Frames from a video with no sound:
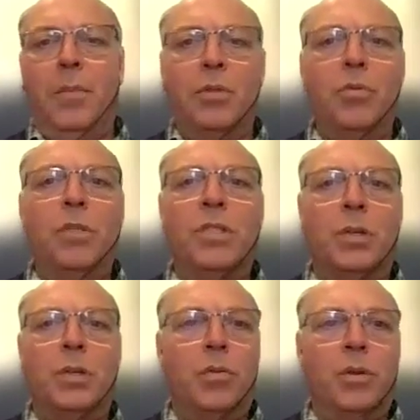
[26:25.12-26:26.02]

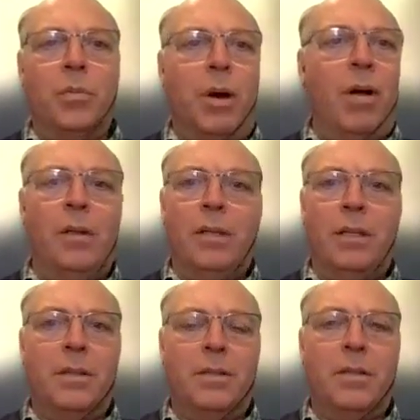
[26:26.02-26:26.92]
twisting of the bowel
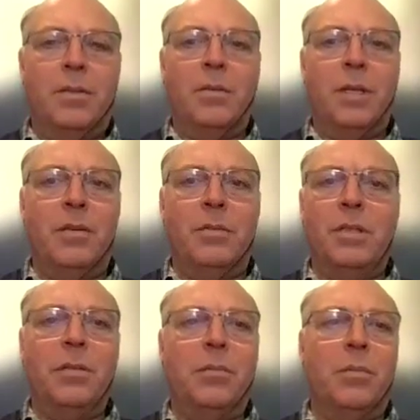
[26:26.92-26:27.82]
that we have
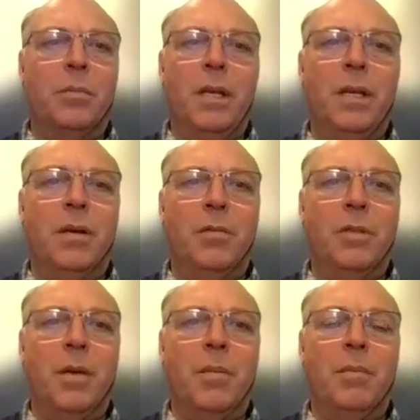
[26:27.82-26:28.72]
seen many of
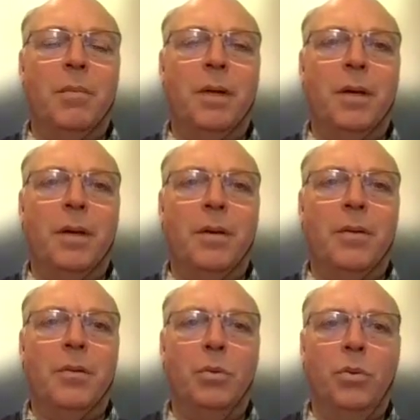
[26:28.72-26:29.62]
them
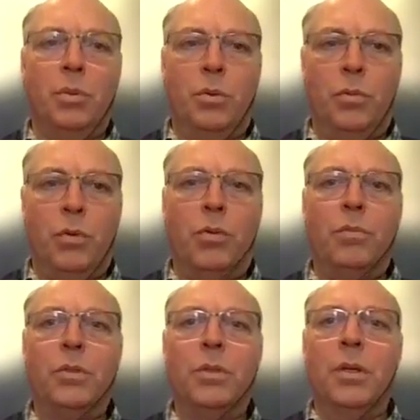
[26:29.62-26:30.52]
due to the
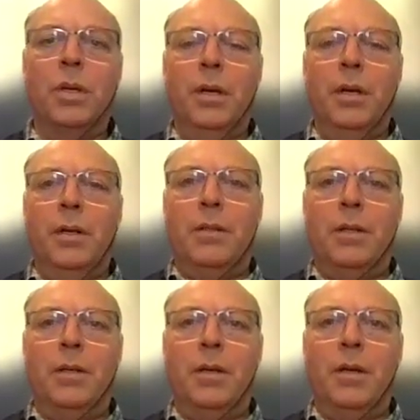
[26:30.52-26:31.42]
worms,
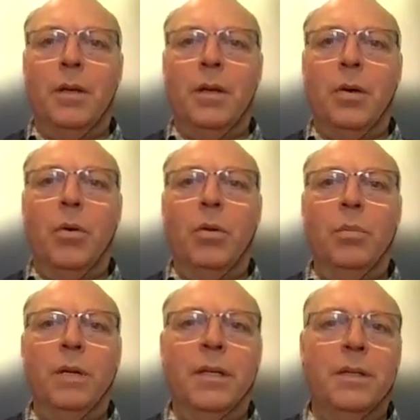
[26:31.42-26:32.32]
the
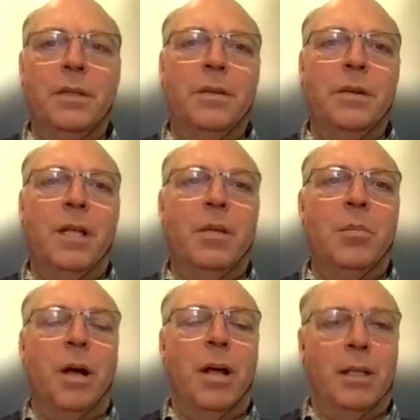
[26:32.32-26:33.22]
gallbladder and the
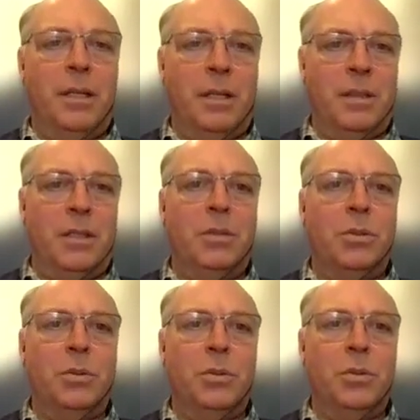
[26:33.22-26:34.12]
bile duct
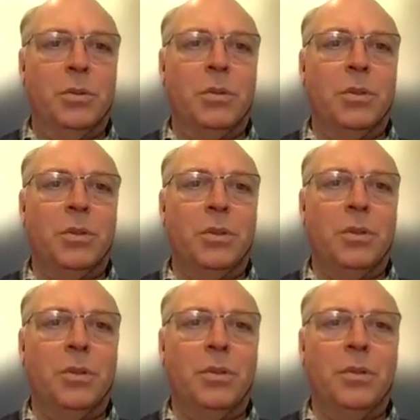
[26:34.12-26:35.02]
issues.
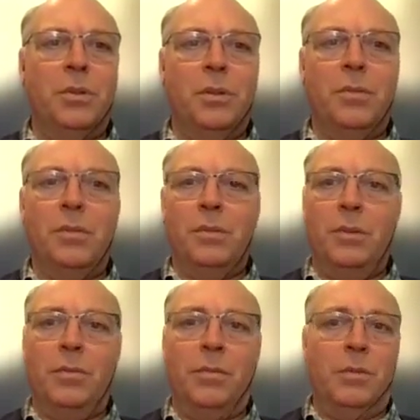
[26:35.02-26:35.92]
The
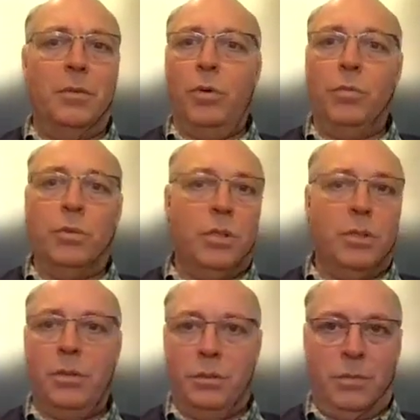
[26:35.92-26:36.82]
worms
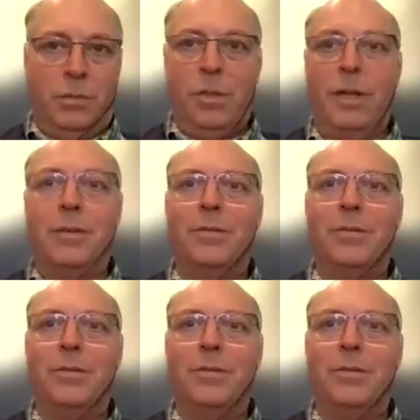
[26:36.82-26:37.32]
can